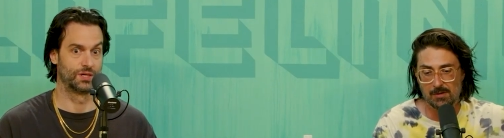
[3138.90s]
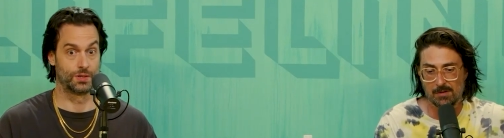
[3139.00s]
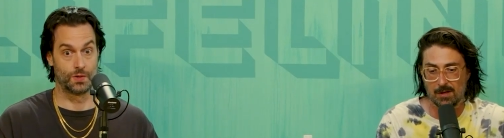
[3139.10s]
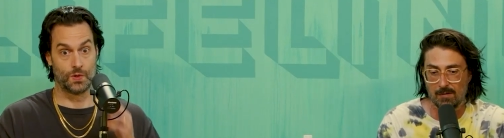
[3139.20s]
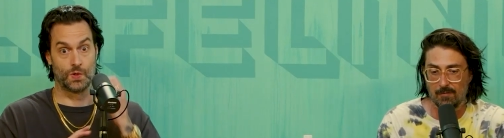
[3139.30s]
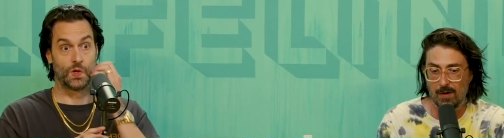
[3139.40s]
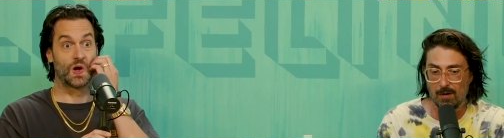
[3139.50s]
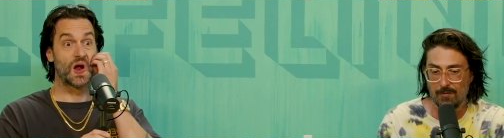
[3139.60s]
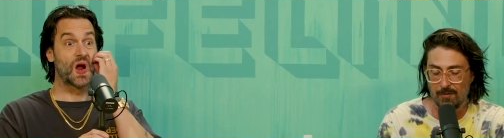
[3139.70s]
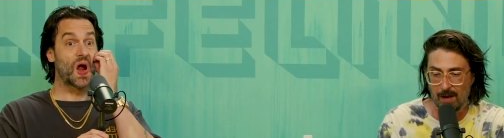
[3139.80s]
Speaker 1: to confront
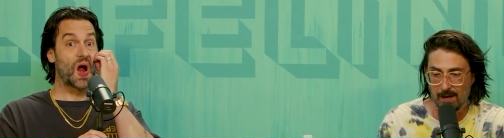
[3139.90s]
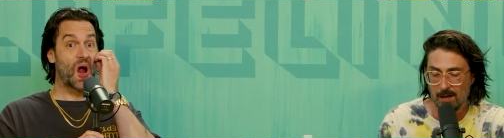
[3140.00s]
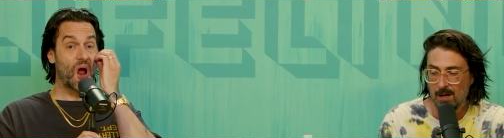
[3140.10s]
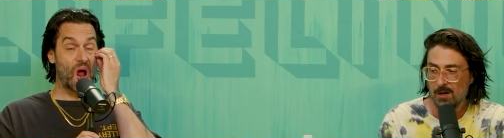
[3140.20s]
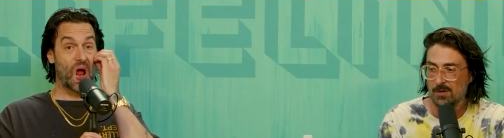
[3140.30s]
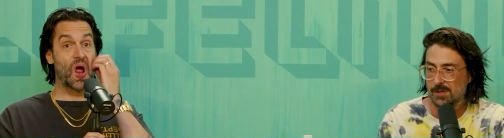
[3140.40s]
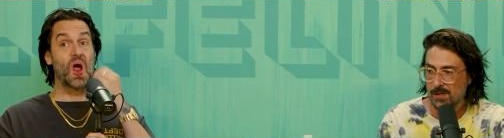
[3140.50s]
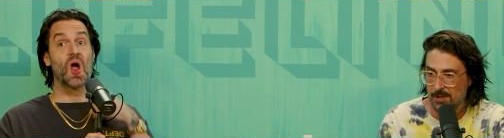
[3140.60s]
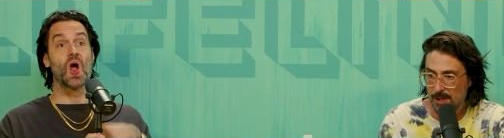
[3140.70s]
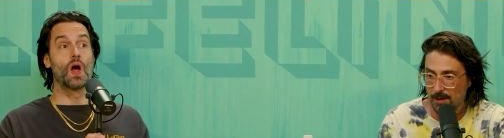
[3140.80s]
her friend who's
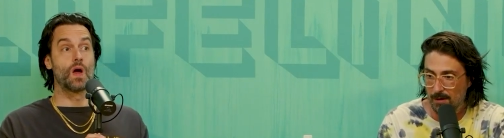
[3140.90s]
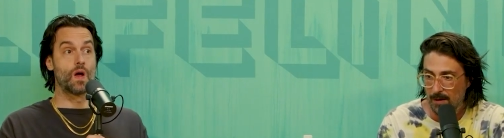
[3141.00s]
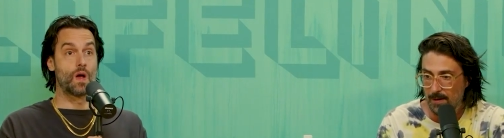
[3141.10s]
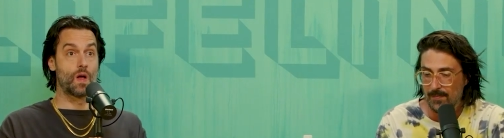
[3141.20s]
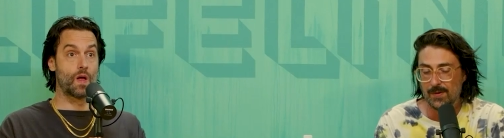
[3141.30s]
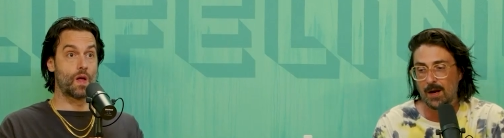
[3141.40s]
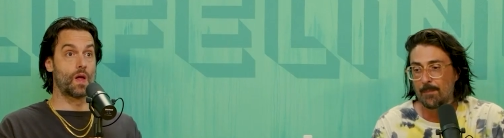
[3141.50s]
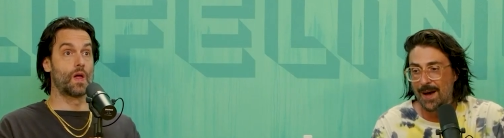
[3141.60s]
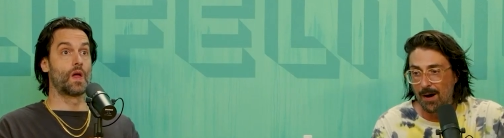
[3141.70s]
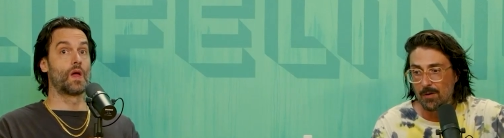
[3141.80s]
the cheater
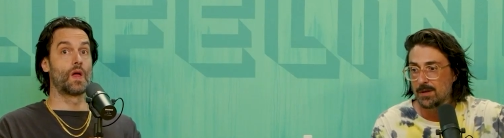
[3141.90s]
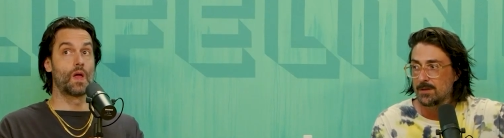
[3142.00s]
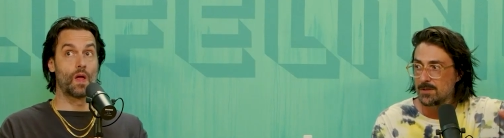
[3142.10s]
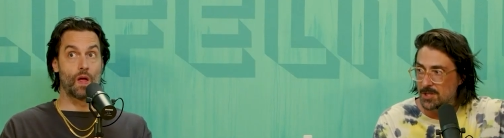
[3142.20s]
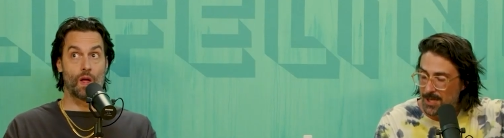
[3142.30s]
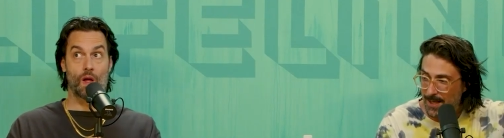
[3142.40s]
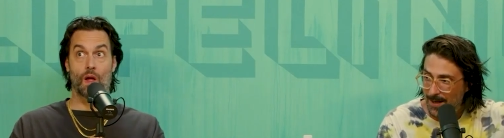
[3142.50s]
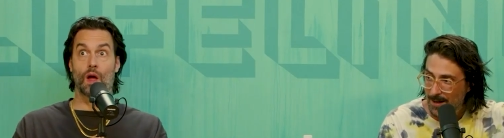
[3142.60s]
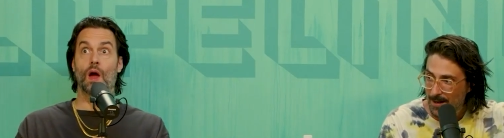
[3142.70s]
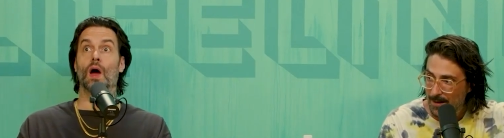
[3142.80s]
about
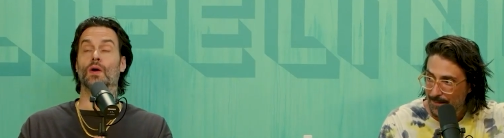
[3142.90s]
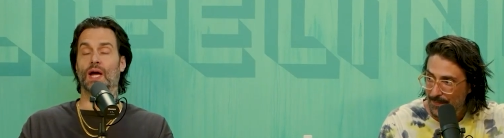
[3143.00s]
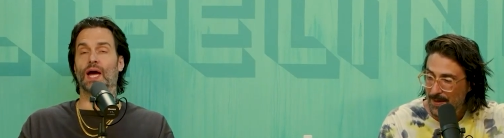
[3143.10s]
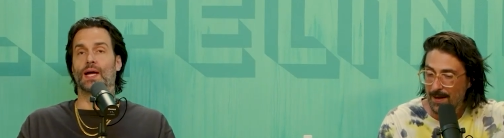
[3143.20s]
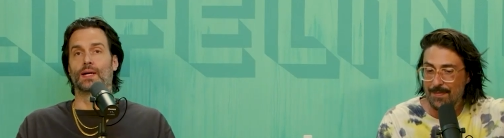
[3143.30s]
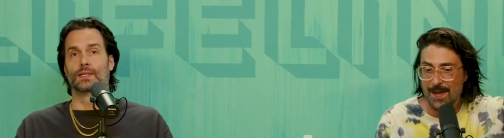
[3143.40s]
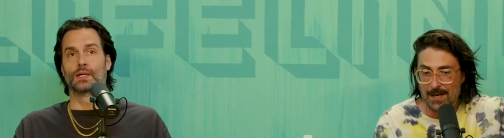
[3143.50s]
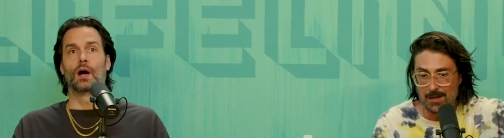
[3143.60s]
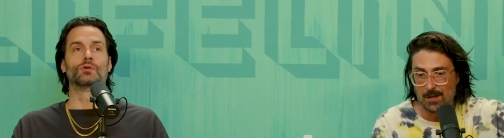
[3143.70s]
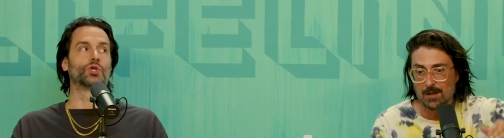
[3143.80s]
cheating. Okay. And
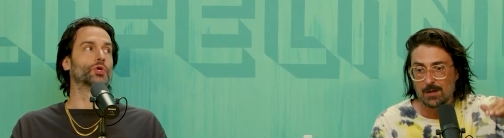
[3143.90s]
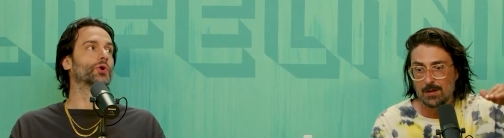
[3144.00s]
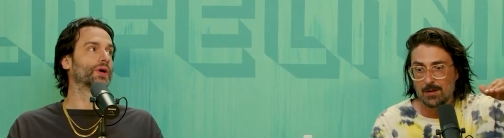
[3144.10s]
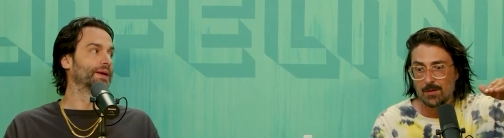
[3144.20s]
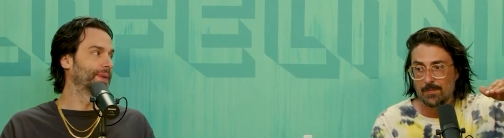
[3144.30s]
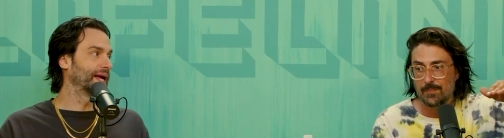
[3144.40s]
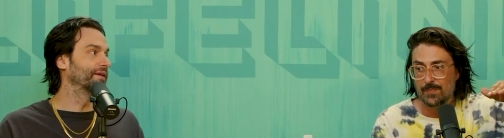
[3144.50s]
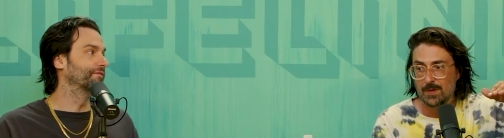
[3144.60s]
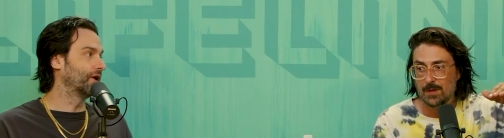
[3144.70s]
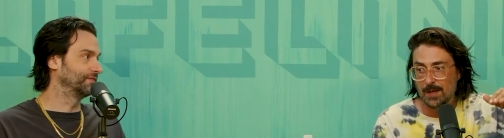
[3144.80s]
then oh, so you don't get
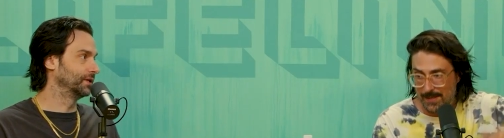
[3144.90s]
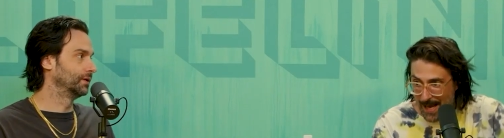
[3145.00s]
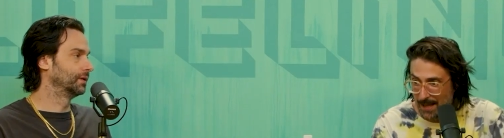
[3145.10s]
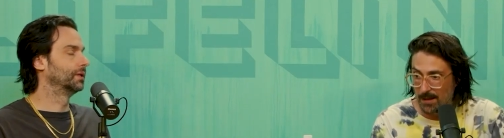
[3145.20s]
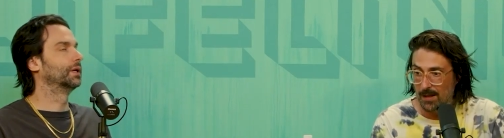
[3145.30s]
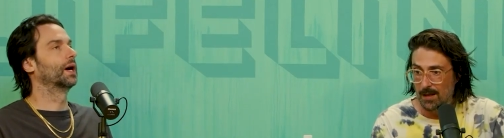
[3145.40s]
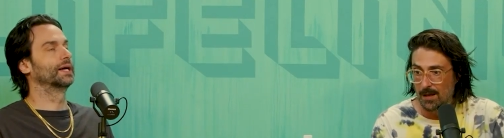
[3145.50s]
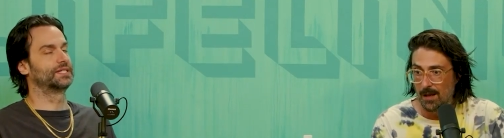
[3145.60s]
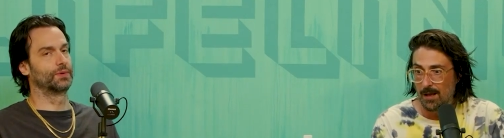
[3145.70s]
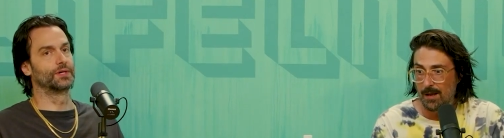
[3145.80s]
involved.
Speaker 2: Exactly.
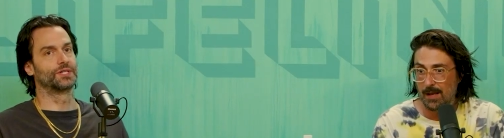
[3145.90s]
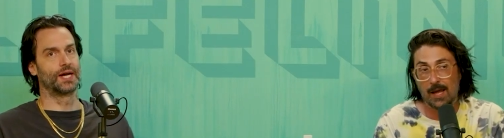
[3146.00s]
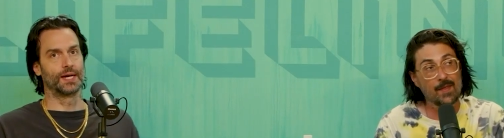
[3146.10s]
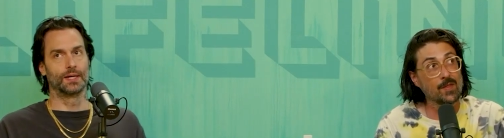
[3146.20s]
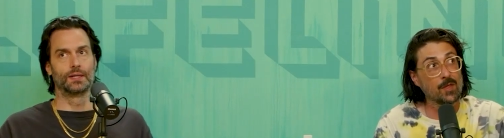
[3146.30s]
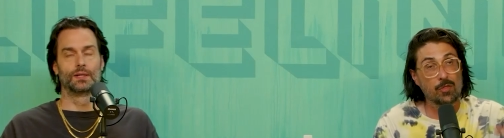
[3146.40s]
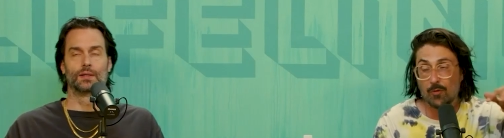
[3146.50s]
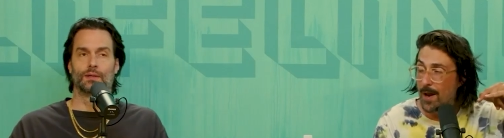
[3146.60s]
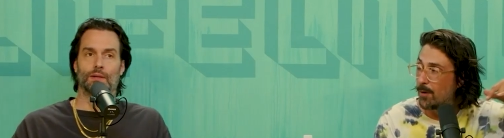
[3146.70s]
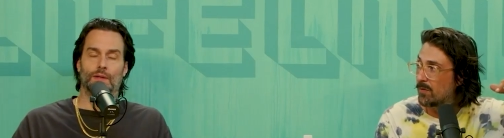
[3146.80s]
I see what you're saying. And then
Speaker 1: the
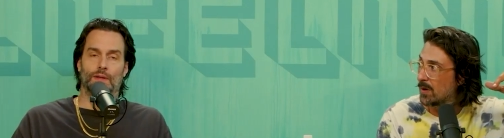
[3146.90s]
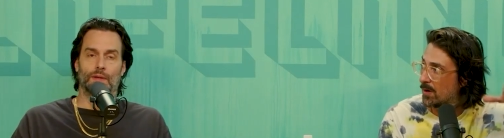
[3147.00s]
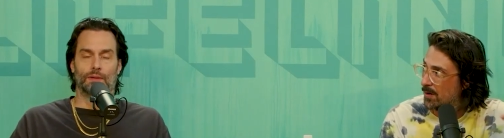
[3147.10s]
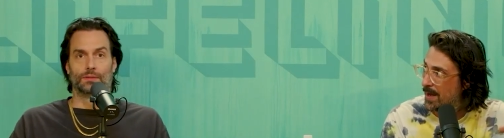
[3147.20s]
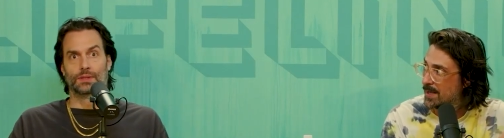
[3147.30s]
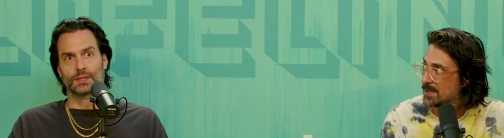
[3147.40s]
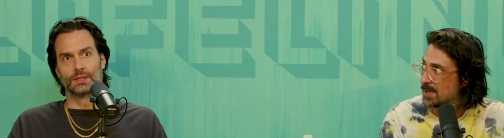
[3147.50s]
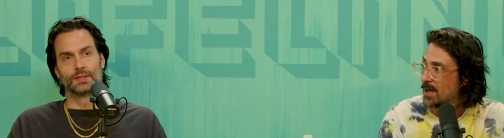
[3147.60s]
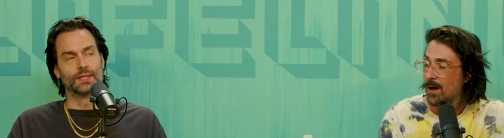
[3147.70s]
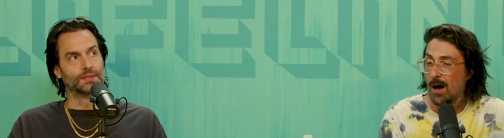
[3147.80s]
threat over her head Jesus
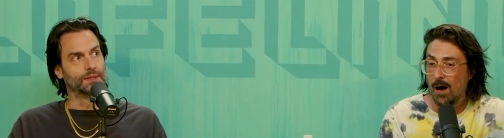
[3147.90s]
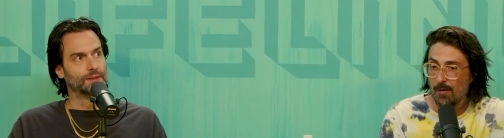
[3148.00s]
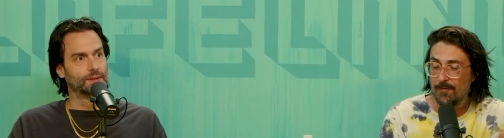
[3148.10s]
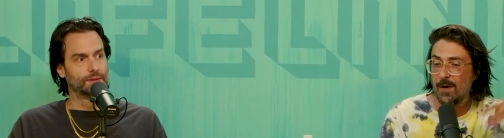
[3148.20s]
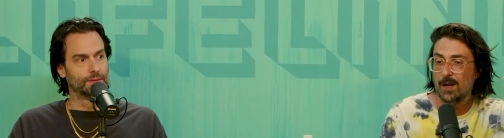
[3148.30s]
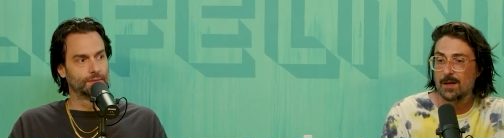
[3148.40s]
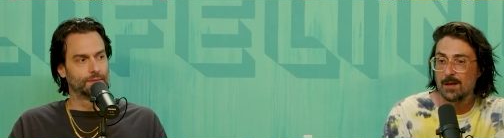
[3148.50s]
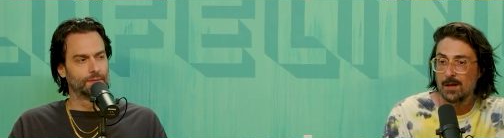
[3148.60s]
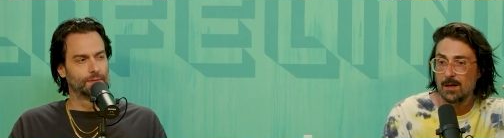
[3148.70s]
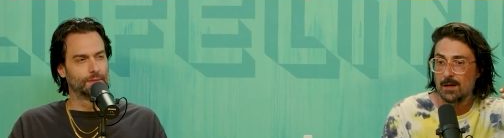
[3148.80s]
is, Christ. I'll
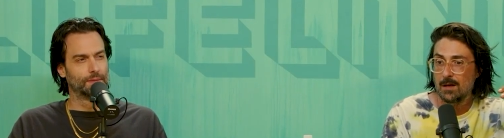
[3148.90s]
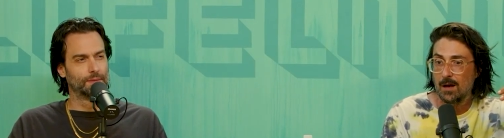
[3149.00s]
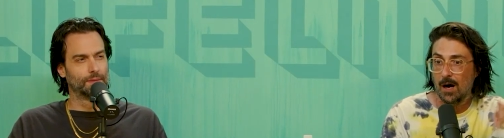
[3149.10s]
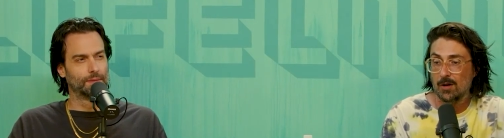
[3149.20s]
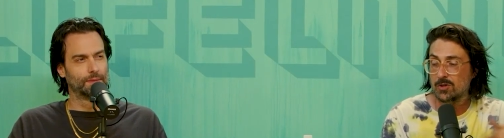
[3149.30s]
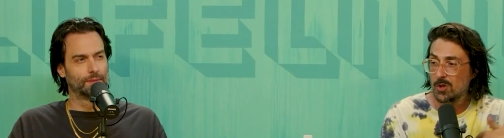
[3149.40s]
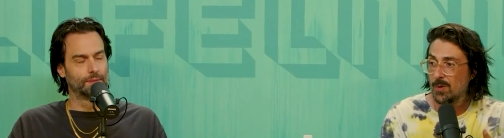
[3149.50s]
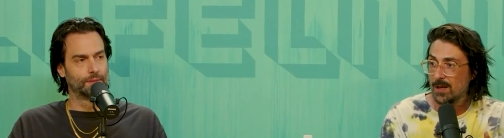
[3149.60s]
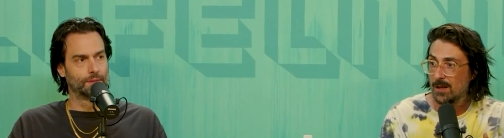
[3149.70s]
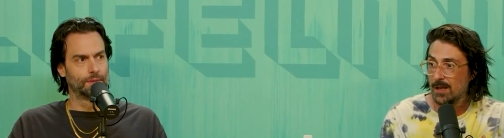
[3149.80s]
fucking, I'll
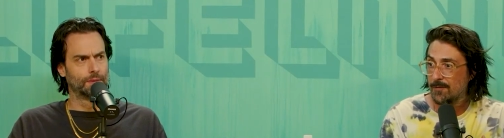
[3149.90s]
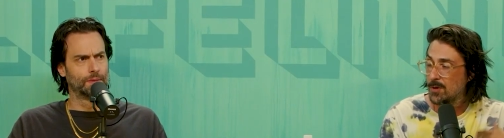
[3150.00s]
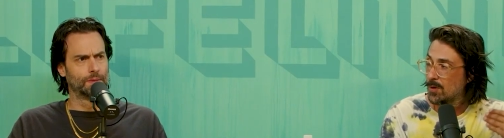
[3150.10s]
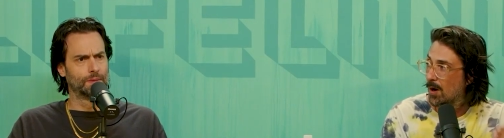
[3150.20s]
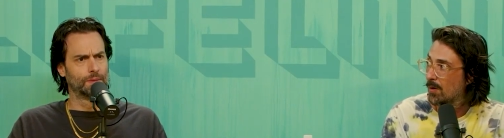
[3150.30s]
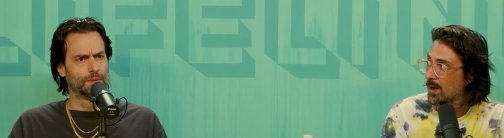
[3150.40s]
do it if you don't,